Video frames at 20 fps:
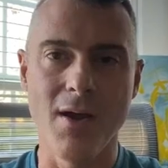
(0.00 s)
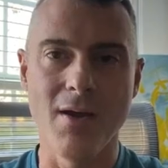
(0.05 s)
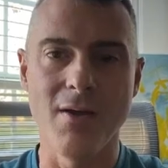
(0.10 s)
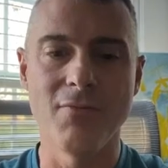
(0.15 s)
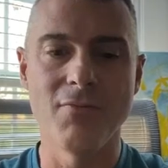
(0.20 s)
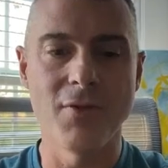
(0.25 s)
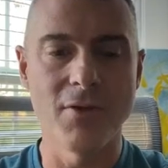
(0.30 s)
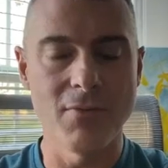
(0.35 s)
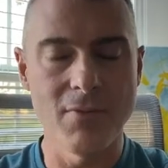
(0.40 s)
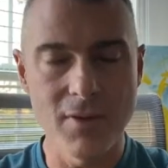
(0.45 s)

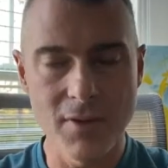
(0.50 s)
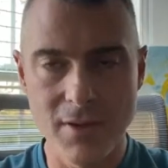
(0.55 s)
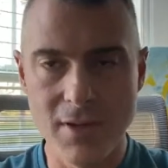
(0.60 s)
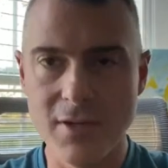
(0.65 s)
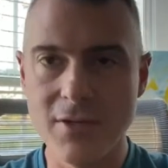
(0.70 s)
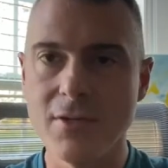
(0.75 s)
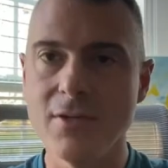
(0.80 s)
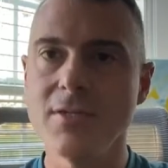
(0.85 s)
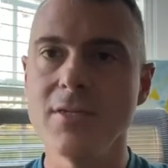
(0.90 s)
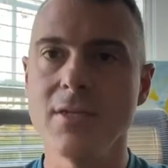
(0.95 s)
of they're
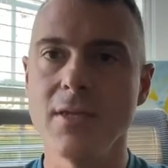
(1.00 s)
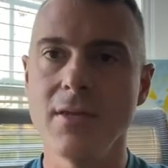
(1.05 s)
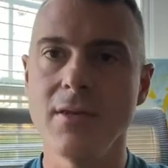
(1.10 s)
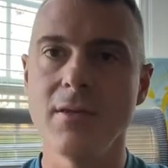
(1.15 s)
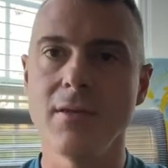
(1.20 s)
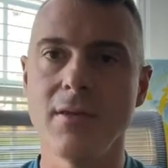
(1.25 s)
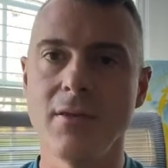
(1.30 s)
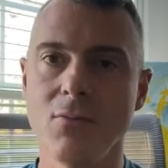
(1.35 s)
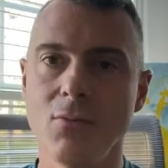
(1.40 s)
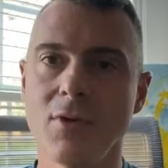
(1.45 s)
really
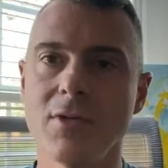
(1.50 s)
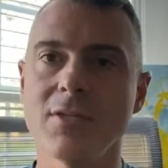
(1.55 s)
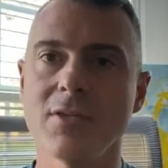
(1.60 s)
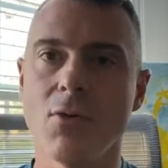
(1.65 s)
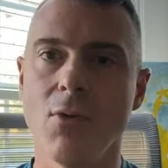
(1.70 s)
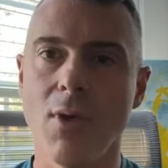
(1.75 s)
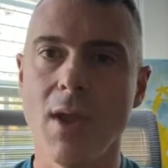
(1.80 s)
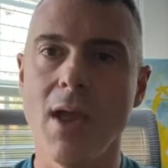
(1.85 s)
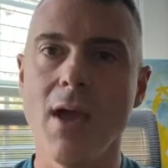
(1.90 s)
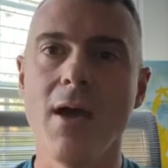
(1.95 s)
interested in what's
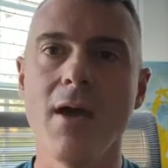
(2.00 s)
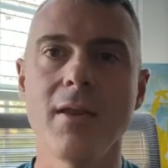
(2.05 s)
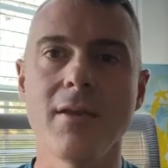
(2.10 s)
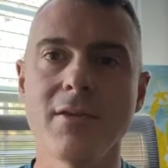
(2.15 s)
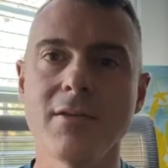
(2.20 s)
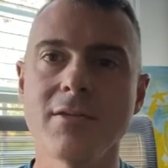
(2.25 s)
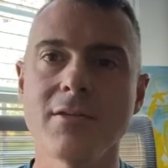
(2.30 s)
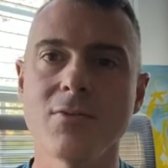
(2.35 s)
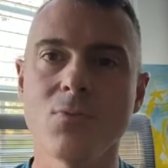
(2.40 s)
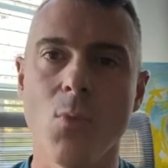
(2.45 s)
going on
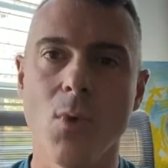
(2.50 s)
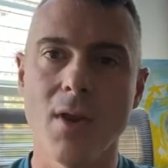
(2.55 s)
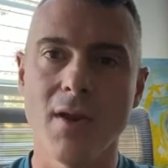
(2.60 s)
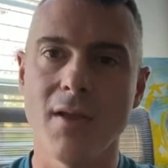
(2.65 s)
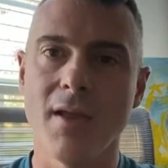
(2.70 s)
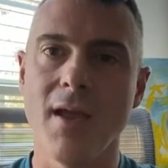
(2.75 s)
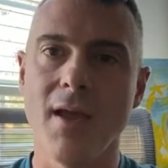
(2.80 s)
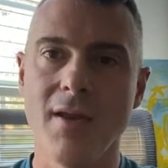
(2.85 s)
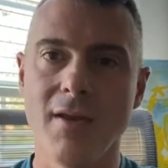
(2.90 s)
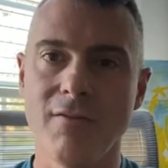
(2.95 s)
and just
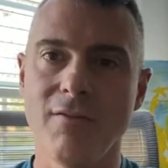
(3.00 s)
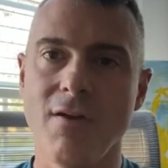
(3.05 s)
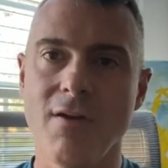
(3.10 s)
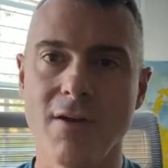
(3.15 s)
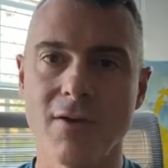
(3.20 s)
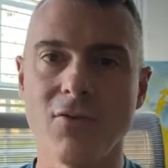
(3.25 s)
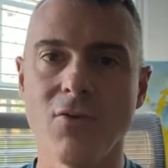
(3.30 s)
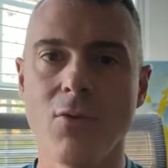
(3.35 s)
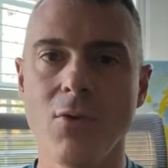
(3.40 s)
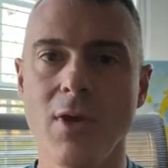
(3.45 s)
want to kind of
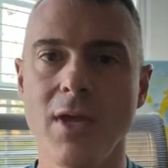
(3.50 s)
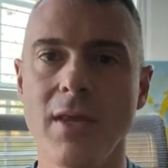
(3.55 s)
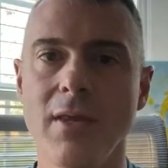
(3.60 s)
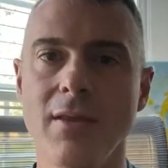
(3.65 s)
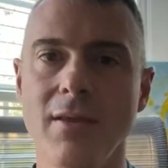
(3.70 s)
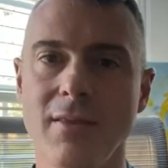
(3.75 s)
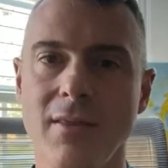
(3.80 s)
talk through it.